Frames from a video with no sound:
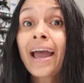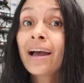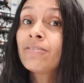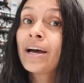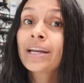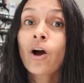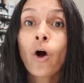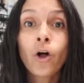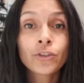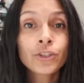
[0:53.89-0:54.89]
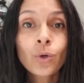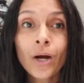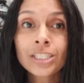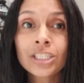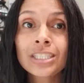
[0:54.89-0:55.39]
have had all your
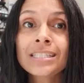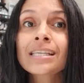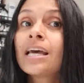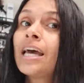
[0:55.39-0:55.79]
questions